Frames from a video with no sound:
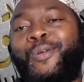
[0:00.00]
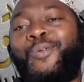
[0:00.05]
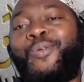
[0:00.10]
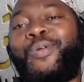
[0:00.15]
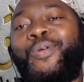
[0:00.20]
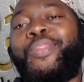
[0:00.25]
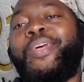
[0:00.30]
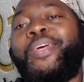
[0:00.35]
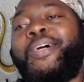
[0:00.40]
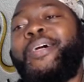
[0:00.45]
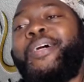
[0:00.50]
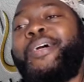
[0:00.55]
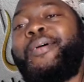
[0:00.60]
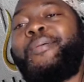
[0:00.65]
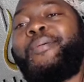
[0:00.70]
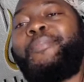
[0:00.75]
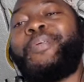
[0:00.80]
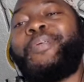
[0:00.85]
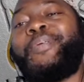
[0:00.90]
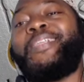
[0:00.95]
With
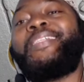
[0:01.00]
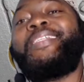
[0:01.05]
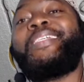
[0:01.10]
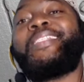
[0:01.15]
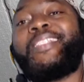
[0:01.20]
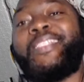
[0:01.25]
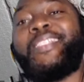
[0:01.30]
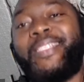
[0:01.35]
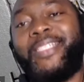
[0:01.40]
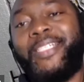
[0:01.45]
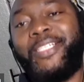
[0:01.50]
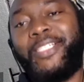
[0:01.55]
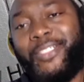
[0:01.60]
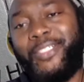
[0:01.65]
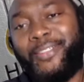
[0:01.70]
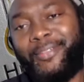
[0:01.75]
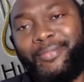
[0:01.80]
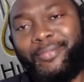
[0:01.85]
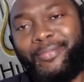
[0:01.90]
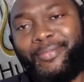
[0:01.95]
the
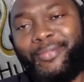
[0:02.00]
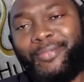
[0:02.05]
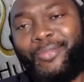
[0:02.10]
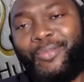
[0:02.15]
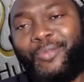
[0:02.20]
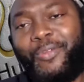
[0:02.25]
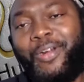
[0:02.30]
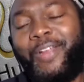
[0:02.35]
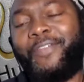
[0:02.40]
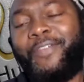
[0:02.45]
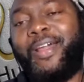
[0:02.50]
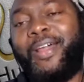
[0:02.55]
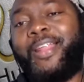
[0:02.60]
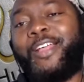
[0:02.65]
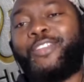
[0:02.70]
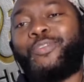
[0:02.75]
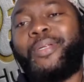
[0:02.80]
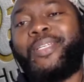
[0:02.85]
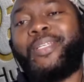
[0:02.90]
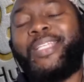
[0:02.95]
predestination. Whatever
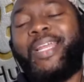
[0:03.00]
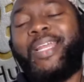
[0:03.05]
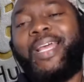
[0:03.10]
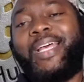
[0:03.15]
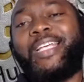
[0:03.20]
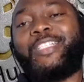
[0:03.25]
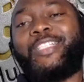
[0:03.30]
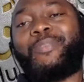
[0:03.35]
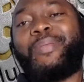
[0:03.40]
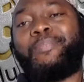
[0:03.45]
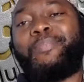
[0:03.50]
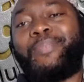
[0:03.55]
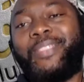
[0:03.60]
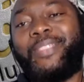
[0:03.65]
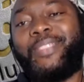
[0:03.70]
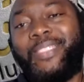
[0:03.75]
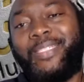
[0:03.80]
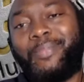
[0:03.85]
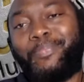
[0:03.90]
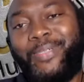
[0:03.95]
Allah subhanahu wa ta'ala has been
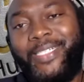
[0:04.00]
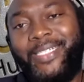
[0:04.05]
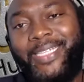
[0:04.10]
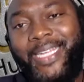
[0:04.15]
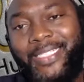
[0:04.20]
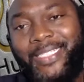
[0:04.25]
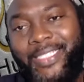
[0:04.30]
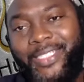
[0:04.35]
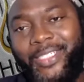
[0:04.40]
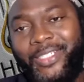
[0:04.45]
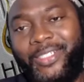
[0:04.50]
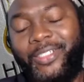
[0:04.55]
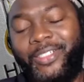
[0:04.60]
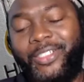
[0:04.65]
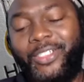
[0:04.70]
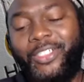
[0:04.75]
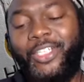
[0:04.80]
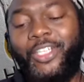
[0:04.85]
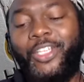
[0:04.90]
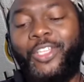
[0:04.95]

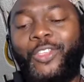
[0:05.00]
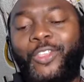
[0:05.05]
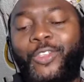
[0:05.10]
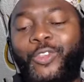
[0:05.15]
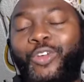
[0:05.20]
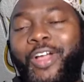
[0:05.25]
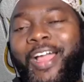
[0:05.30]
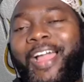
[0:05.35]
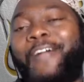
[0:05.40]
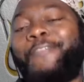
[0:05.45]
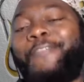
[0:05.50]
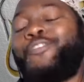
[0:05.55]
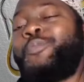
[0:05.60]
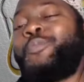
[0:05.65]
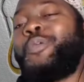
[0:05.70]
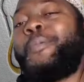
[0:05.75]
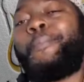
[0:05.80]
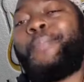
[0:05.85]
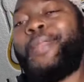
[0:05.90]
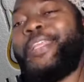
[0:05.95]
predestined, you have to
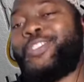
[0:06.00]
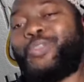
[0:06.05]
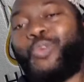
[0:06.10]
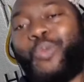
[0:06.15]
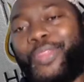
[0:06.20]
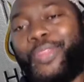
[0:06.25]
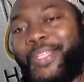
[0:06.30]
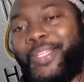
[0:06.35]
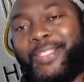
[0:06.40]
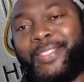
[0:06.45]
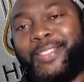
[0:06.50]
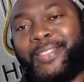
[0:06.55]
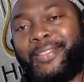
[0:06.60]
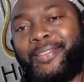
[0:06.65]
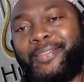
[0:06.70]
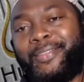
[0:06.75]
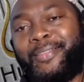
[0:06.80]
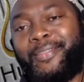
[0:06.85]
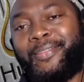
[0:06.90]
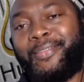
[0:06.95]
be pleased with it.
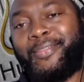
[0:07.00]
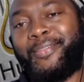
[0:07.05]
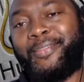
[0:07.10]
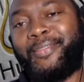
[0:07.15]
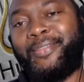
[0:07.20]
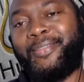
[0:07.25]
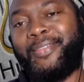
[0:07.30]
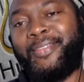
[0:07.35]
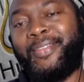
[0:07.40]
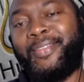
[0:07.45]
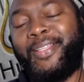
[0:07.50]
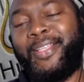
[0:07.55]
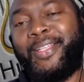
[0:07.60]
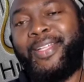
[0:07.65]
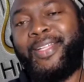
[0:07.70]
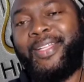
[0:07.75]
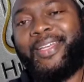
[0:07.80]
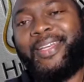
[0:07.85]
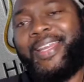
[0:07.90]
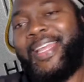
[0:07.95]

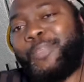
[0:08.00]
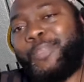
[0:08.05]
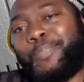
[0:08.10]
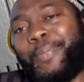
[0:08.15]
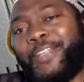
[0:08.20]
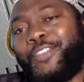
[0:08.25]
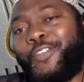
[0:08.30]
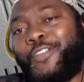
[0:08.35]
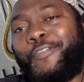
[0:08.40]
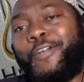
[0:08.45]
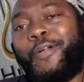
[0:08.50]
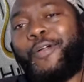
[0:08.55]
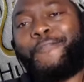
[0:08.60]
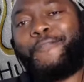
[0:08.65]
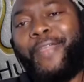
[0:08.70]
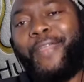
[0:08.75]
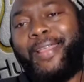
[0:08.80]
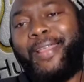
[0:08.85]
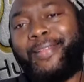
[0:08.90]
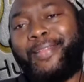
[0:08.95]
That's part of our
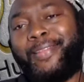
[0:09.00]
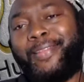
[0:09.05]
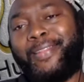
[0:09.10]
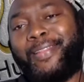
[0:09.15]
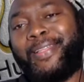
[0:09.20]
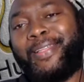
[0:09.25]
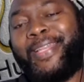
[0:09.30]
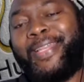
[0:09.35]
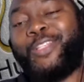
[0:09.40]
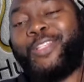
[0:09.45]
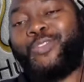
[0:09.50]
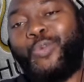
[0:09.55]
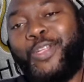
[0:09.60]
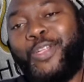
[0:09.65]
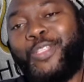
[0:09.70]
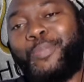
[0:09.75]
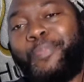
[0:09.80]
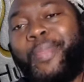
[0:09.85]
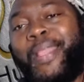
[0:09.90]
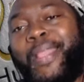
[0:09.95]
faith. That's
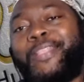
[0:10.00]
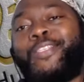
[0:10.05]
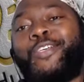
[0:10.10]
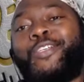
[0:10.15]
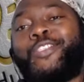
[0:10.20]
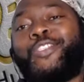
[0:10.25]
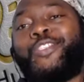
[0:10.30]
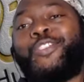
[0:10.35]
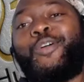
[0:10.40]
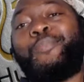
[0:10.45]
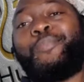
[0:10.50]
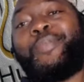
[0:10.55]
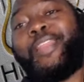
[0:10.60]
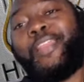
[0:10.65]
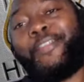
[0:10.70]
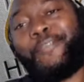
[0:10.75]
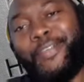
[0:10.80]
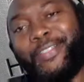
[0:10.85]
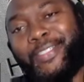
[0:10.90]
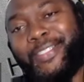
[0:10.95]
what makes us, you know,
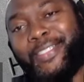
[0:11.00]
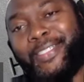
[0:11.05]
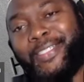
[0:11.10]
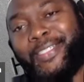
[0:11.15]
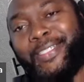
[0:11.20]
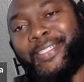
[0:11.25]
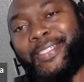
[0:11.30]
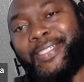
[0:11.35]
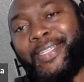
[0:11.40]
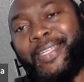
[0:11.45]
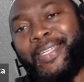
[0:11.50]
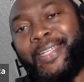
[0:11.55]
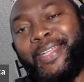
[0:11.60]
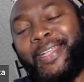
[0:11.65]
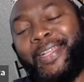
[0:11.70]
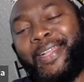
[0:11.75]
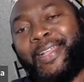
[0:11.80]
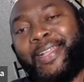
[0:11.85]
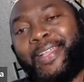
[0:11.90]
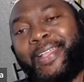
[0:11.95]
believers.
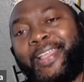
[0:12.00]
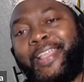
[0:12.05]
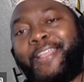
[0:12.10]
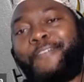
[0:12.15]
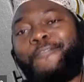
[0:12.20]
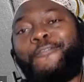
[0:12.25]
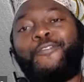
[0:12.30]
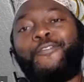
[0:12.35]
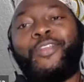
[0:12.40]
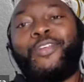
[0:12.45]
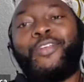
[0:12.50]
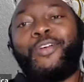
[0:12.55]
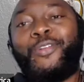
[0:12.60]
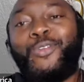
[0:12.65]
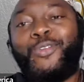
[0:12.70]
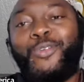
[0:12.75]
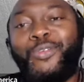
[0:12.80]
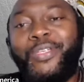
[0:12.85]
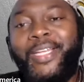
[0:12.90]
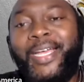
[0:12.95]
If we
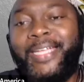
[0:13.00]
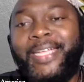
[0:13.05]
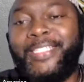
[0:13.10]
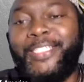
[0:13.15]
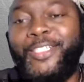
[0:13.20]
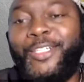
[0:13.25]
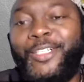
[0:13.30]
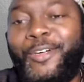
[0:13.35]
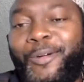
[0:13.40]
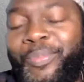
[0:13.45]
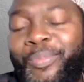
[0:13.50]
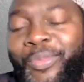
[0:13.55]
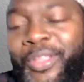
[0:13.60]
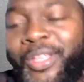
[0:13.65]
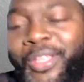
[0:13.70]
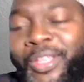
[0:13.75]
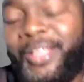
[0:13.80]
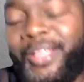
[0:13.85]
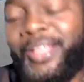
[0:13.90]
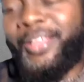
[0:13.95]
don't do that, you
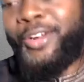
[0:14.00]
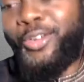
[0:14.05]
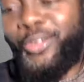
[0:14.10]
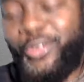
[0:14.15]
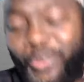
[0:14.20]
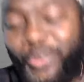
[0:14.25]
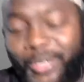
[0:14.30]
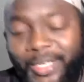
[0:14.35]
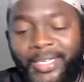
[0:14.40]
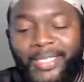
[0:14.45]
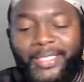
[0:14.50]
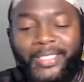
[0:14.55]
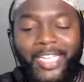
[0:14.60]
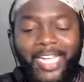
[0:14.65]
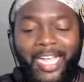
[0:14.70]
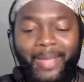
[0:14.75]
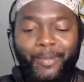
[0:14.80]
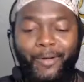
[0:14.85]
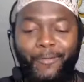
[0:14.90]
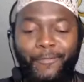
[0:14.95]
know, during the
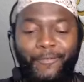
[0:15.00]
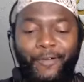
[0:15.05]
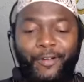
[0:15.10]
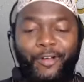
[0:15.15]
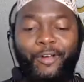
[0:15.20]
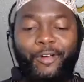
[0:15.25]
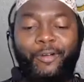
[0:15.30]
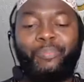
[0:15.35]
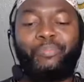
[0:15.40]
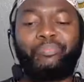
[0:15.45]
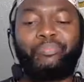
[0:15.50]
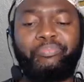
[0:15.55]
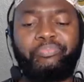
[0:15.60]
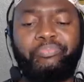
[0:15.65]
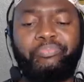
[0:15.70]
time of